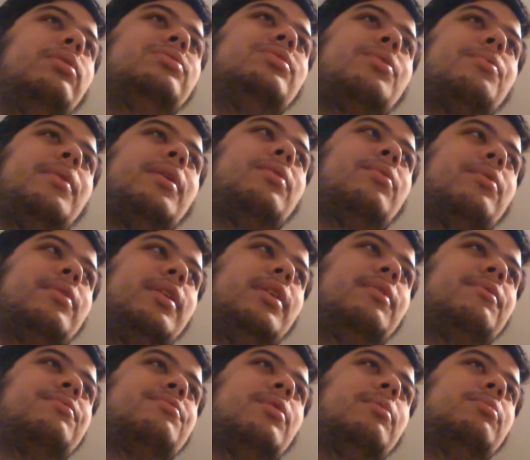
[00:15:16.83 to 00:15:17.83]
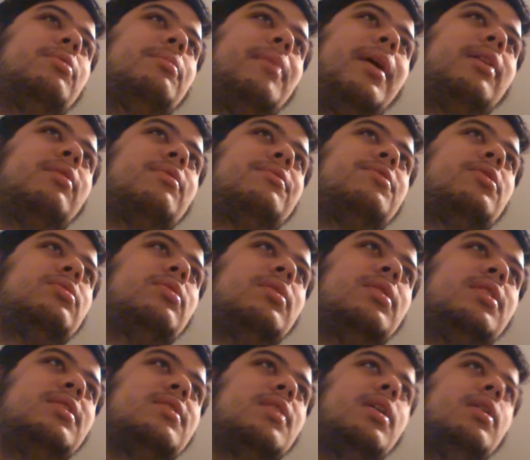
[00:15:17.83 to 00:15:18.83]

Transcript: audio recording from the microphone is.